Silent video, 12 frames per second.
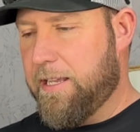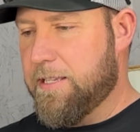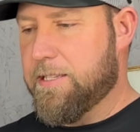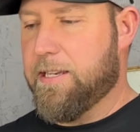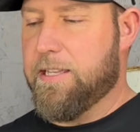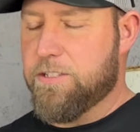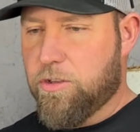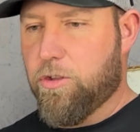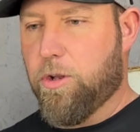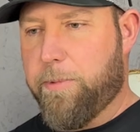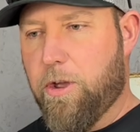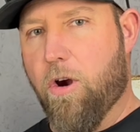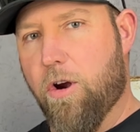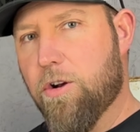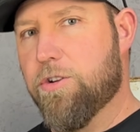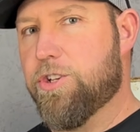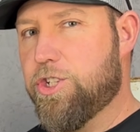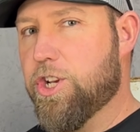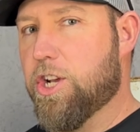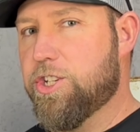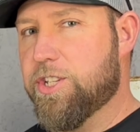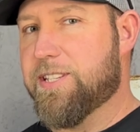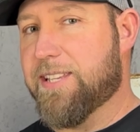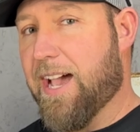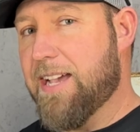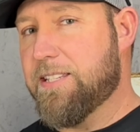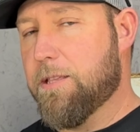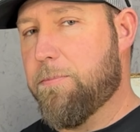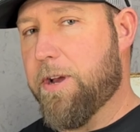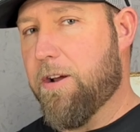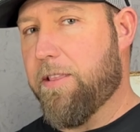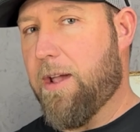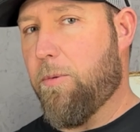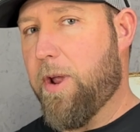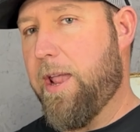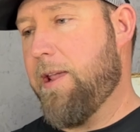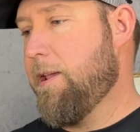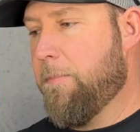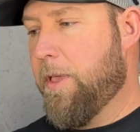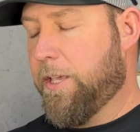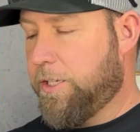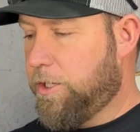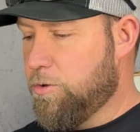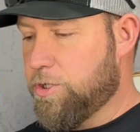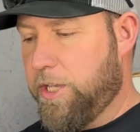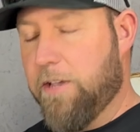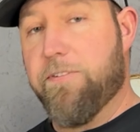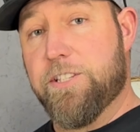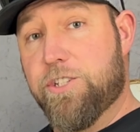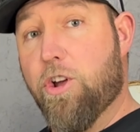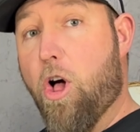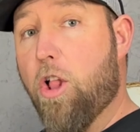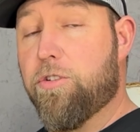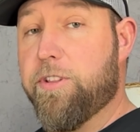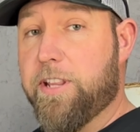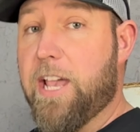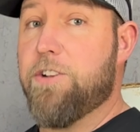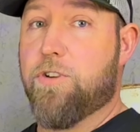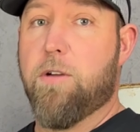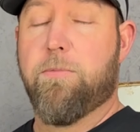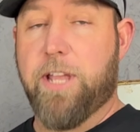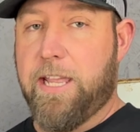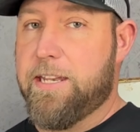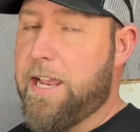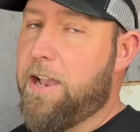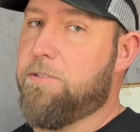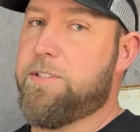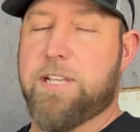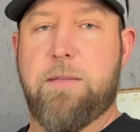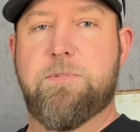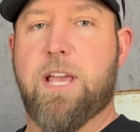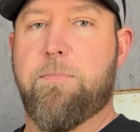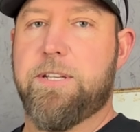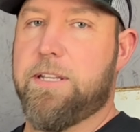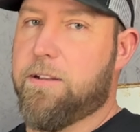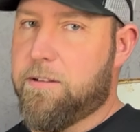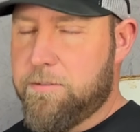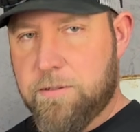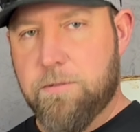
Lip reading: is it is a little bit harder to judge the size of the bear that way. Usually if it's taller than that drum laying down, same type of deal,